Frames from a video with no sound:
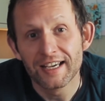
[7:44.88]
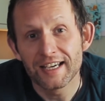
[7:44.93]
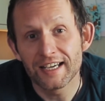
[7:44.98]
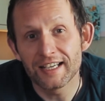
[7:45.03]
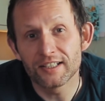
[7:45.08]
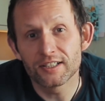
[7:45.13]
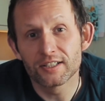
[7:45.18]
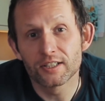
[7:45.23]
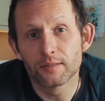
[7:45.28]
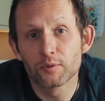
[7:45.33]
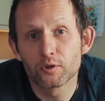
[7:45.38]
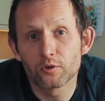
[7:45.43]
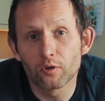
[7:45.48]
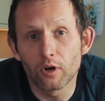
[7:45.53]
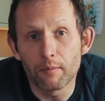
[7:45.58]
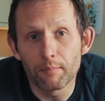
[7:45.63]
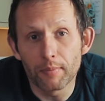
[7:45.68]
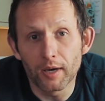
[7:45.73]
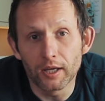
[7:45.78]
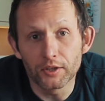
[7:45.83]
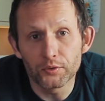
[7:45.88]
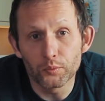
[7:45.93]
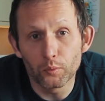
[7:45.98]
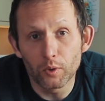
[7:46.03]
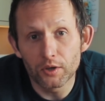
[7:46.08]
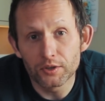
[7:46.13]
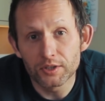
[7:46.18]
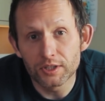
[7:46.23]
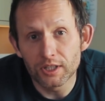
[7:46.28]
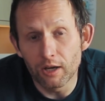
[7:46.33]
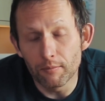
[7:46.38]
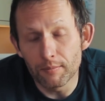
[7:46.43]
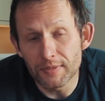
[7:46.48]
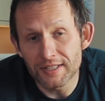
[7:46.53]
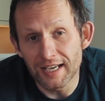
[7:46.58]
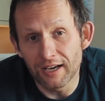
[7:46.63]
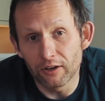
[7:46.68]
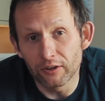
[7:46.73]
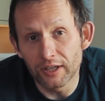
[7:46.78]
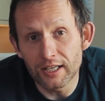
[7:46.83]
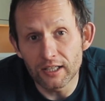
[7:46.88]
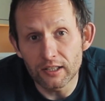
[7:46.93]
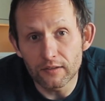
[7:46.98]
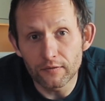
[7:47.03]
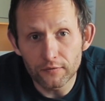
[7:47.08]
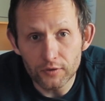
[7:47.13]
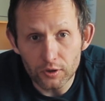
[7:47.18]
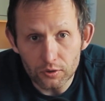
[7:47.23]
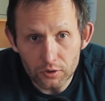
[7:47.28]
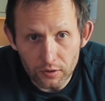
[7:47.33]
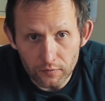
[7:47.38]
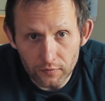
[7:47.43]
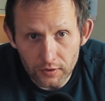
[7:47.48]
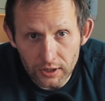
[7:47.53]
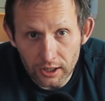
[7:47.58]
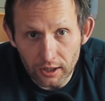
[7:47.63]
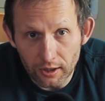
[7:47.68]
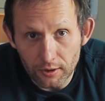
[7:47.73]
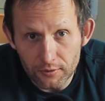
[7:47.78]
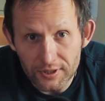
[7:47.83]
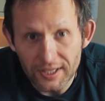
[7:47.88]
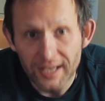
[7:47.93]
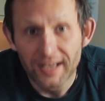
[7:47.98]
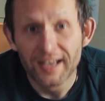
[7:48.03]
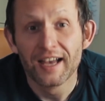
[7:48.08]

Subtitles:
hit the subscribe button as well so you don't miss out on any future videos.